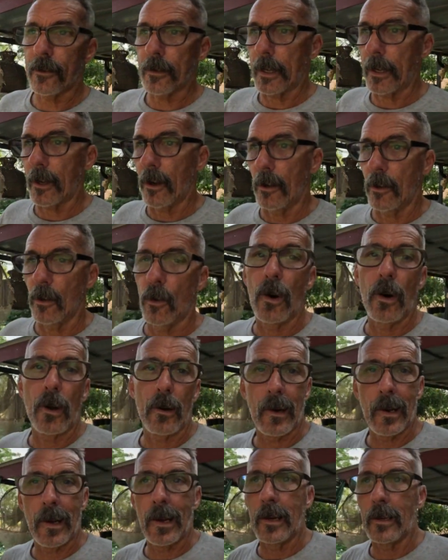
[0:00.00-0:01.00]
Take all the
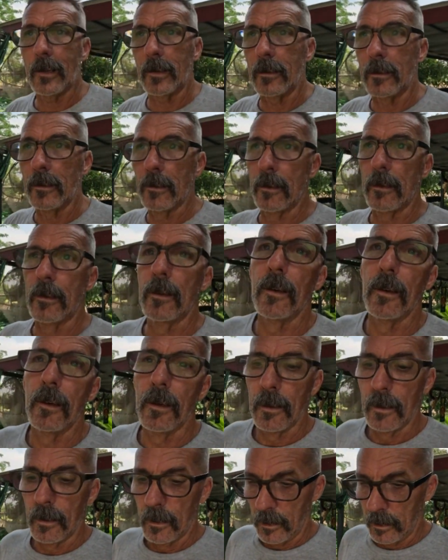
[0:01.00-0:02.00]
water out, and
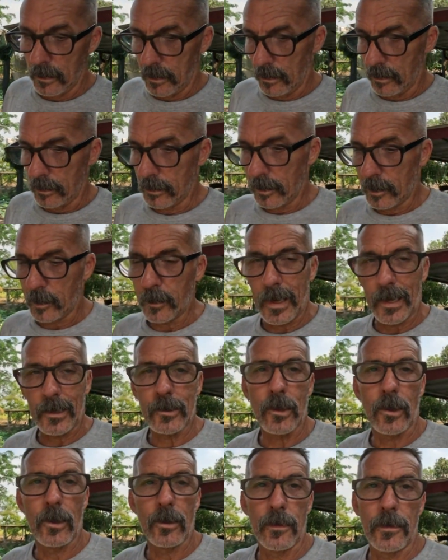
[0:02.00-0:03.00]
you know,
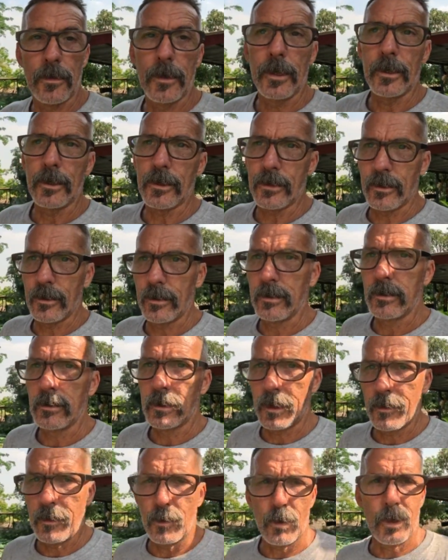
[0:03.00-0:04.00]
dispatch all the fish,
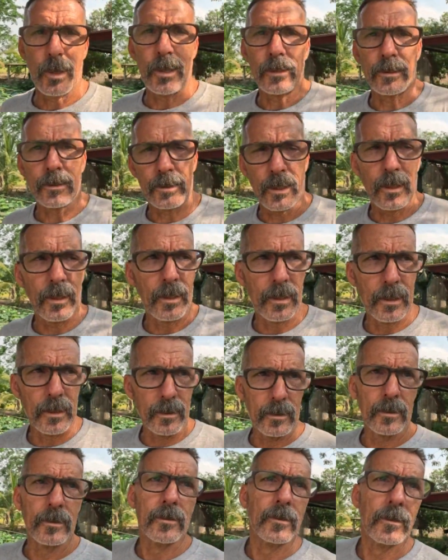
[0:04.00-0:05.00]
give it away, sell
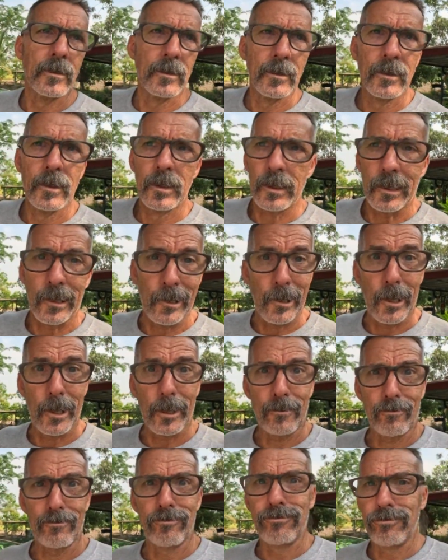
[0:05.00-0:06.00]
it, eat
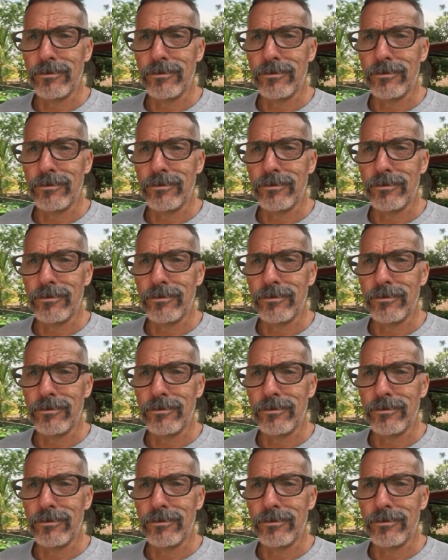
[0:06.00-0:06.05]
it.